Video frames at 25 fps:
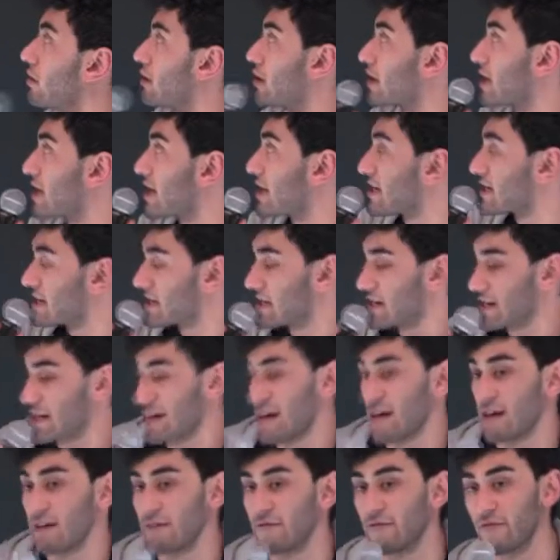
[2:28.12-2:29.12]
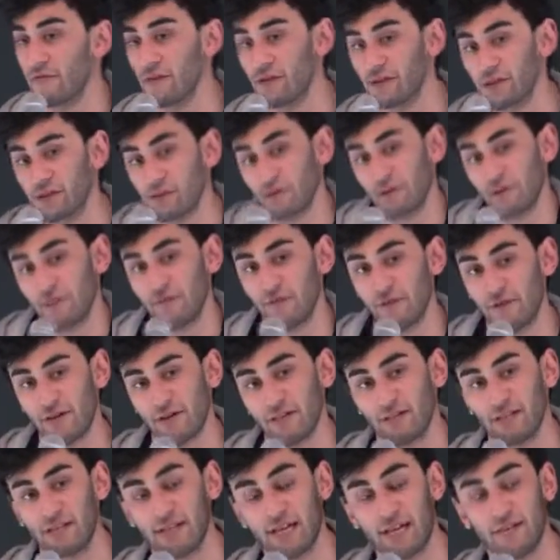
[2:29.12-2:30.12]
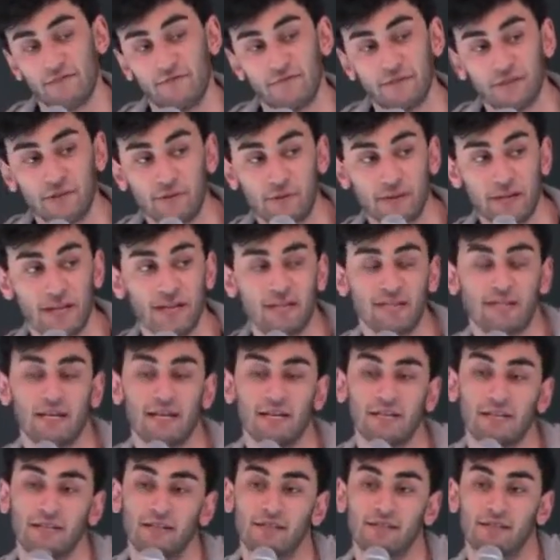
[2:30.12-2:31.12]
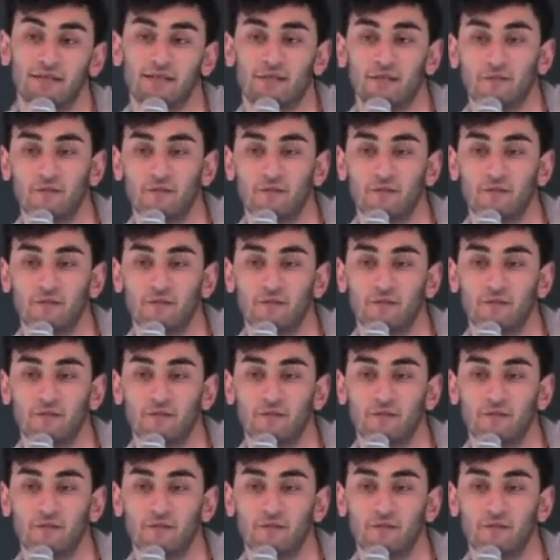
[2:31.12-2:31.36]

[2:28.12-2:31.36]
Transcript: Okay, so yeah, for 24 hours a day, for 28 days,